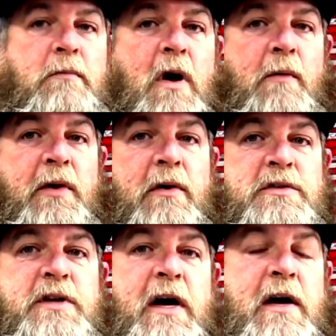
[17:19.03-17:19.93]
I'm not really going
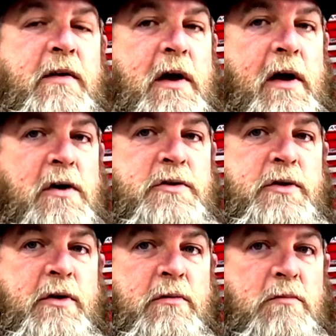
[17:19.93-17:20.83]
to say anything else. You
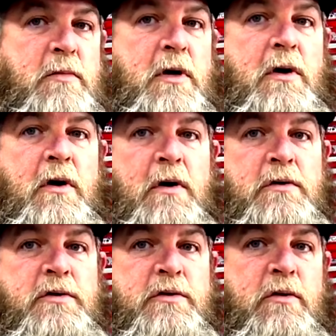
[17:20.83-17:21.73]

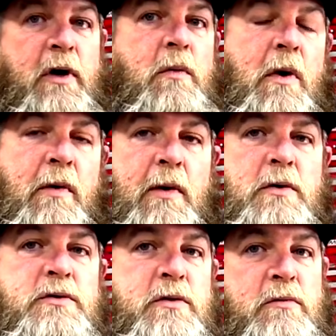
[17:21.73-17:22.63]
can just click one of
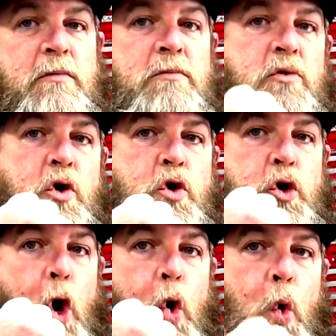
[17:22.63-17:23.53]
those and
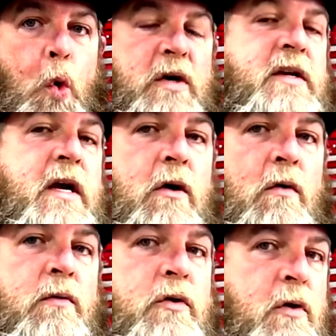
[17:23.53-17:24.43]
take you
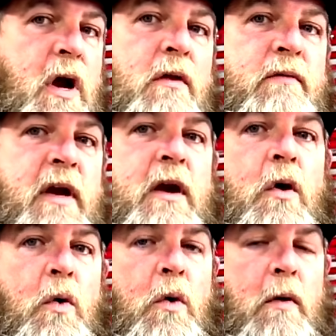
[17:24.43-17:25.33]
over to another video.